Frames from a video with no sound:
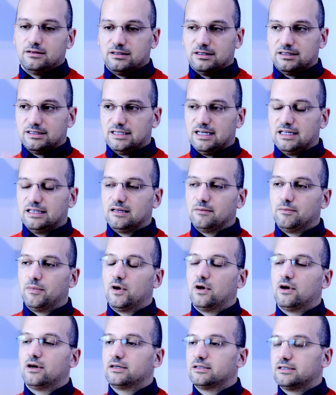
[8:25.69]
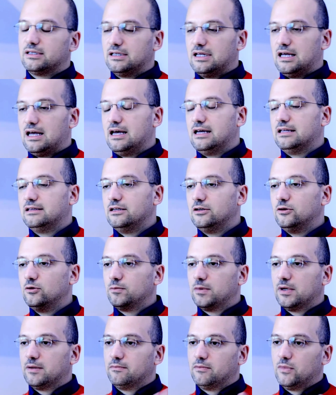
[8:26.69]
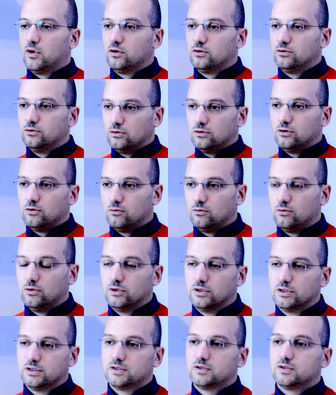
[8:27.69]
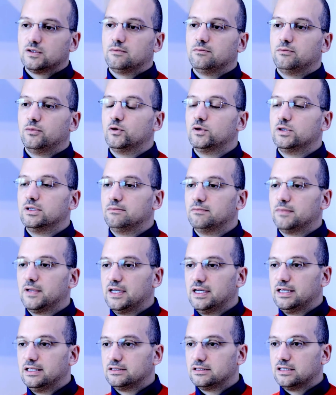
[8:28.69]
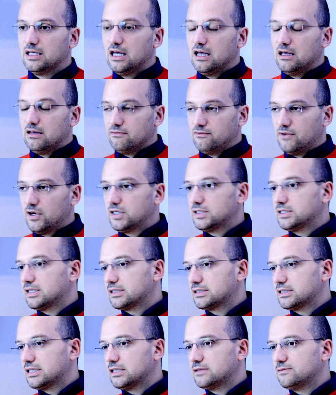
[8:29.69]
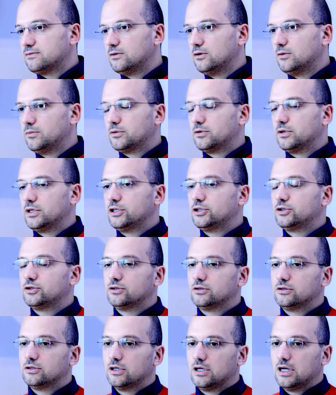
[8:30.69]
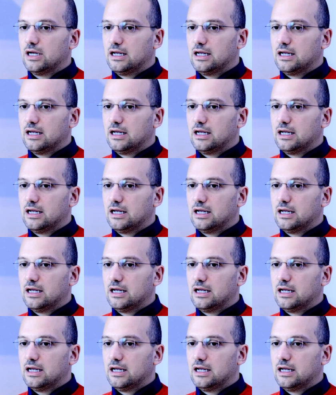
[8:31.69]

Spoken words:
set apart, and the new pump module was put in place. Very successful operation.